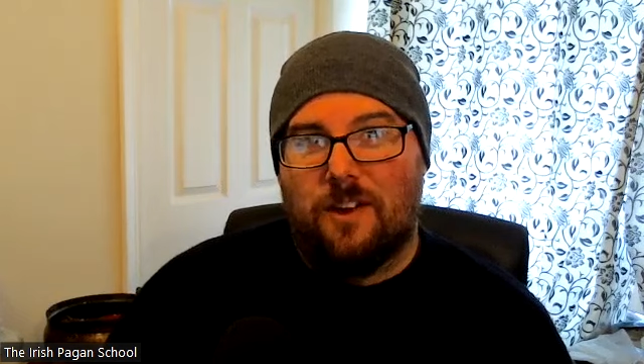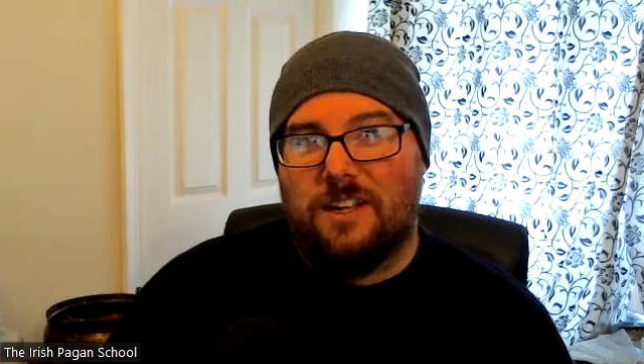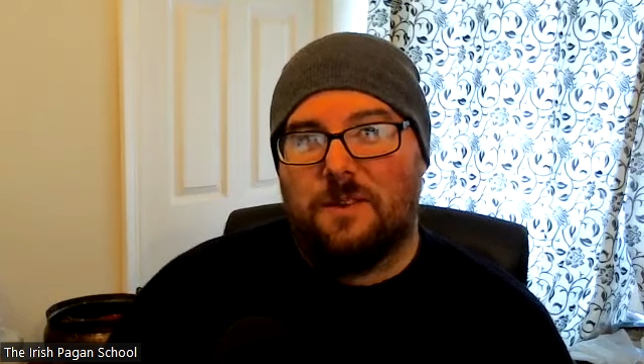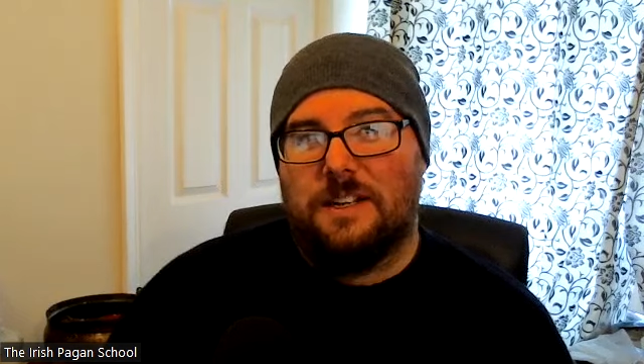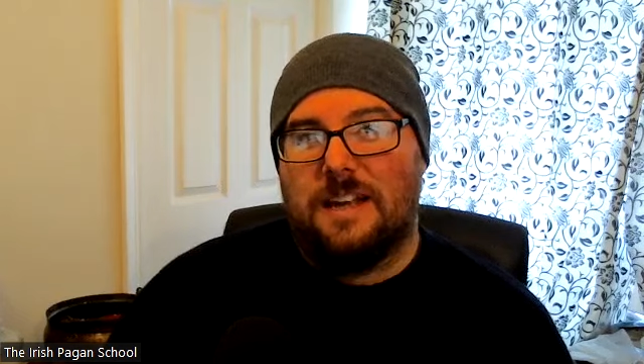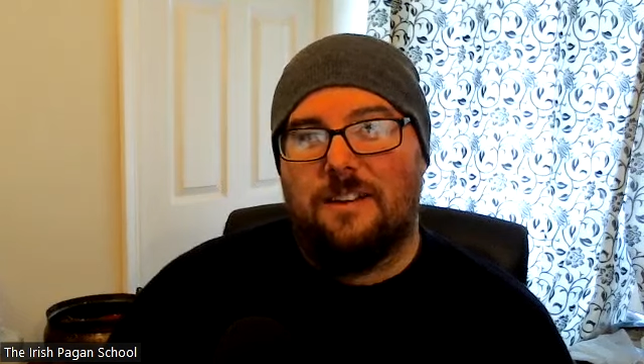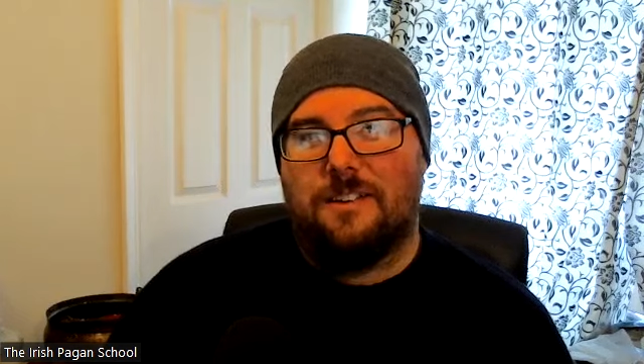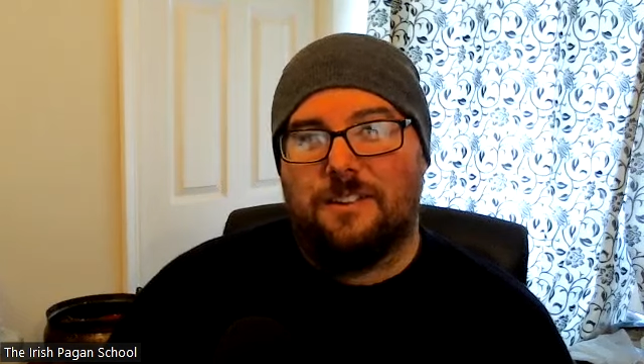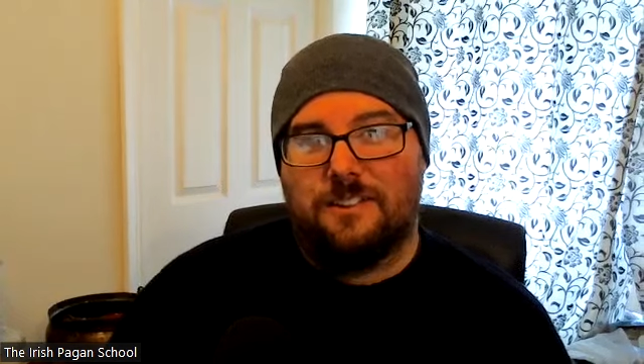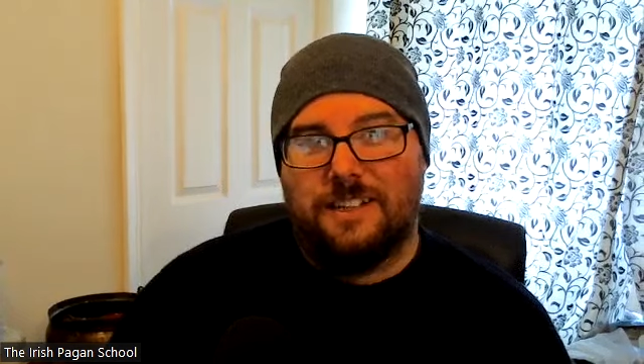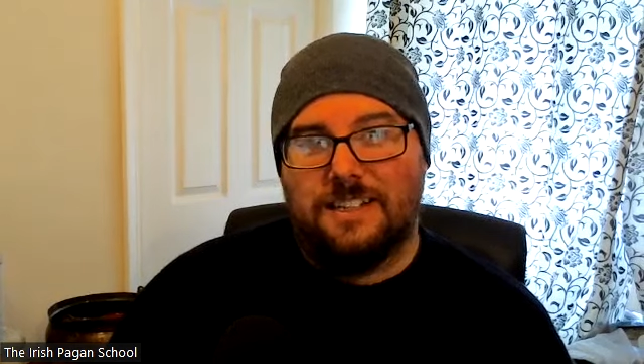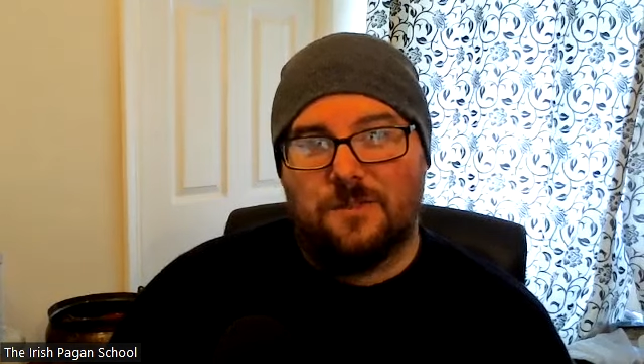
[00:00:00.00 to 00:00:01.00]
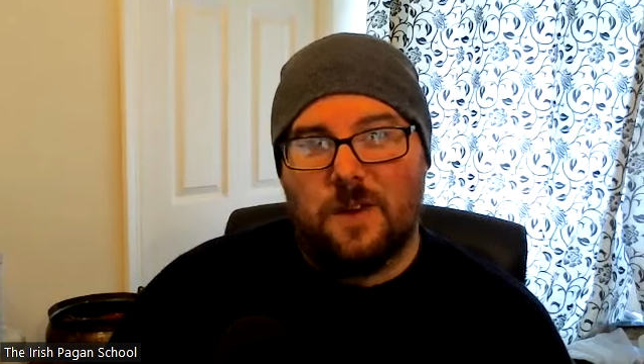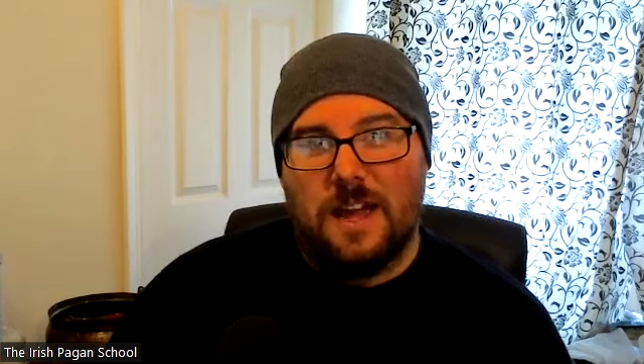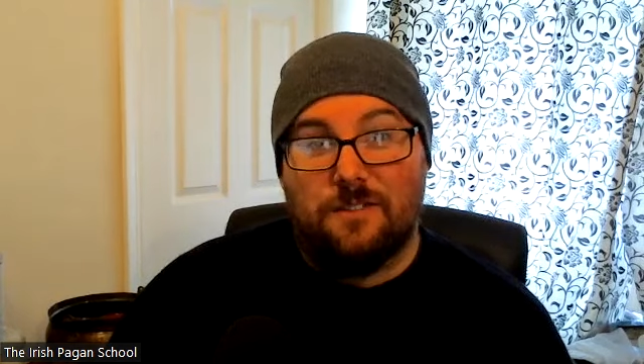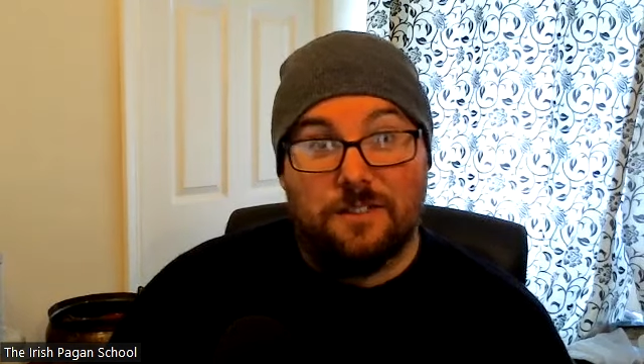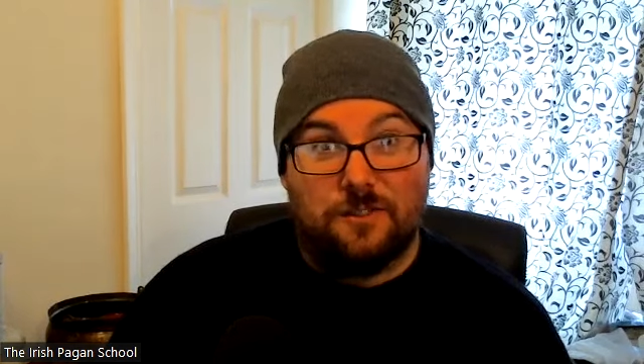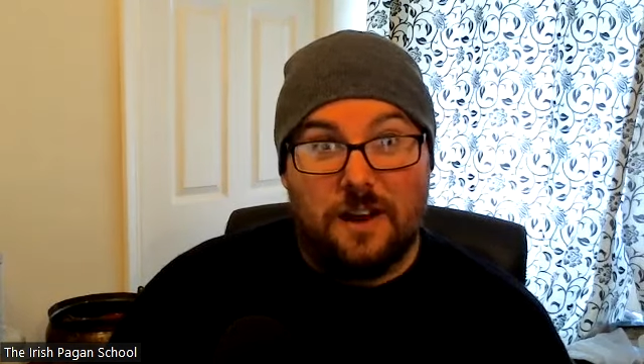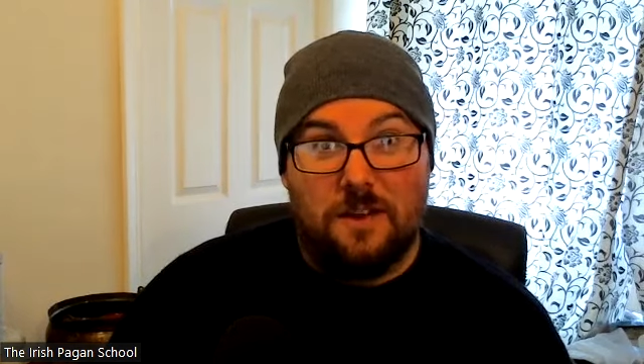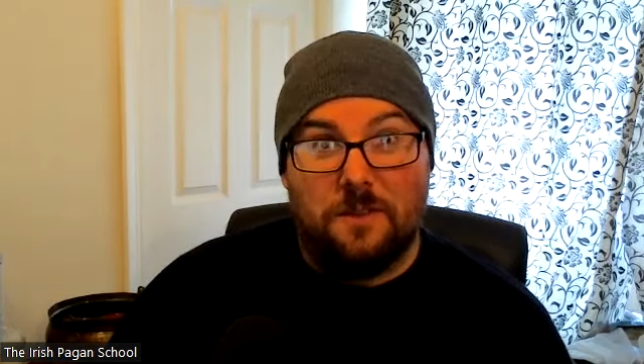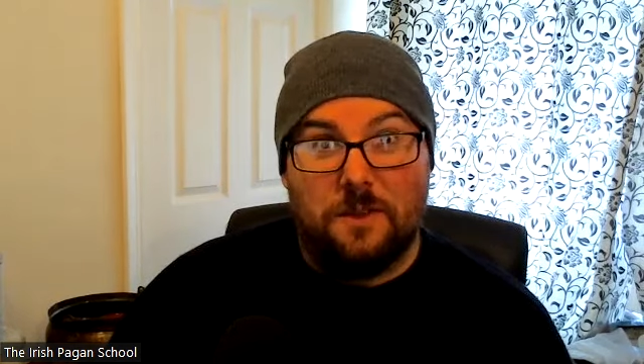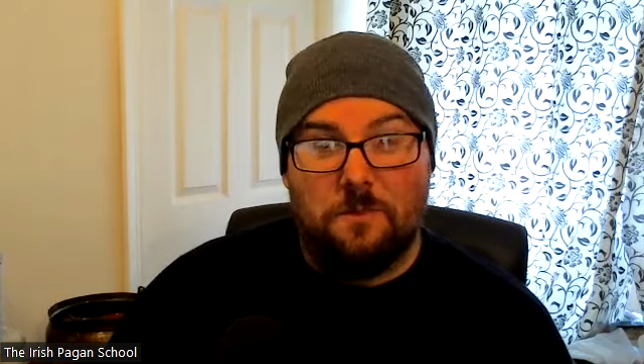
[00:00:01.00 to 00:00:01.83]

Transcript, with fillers: right the way down underneath its waves and drown